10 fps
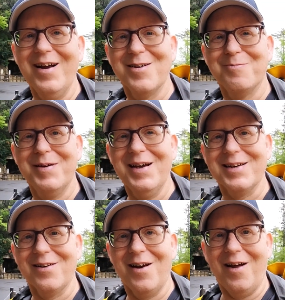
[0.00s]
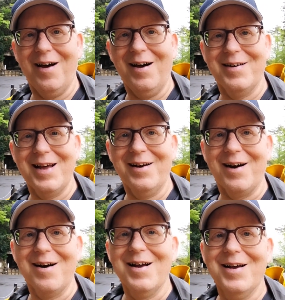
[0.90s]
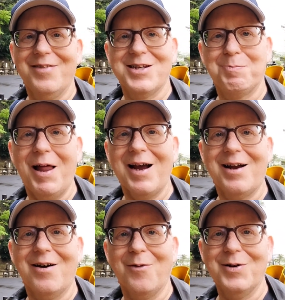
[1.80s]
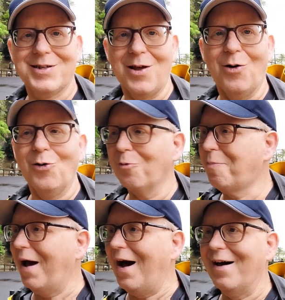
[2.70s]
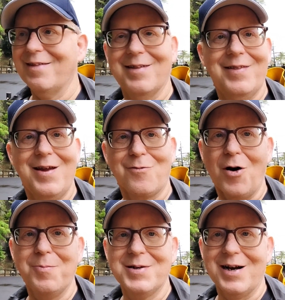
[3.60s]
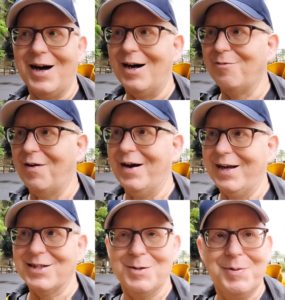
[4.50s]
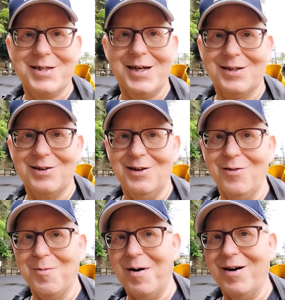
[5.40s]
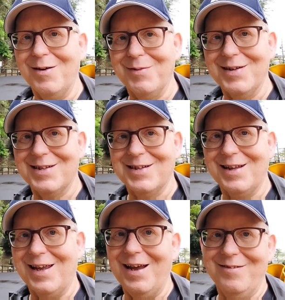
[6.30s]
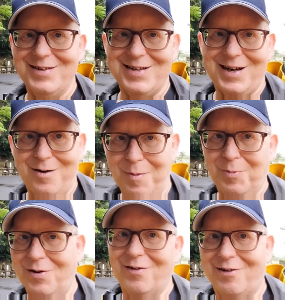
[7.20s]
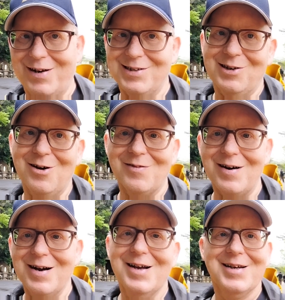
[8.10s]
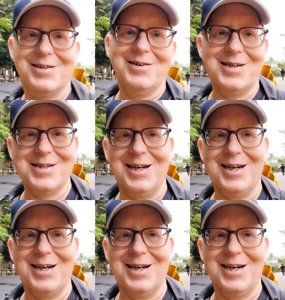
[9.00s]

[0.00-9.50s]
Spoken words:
Hey everybody, so I backtracked a little bit and came to this area where it's known as the caves, and you can see along here are a bunch of monuments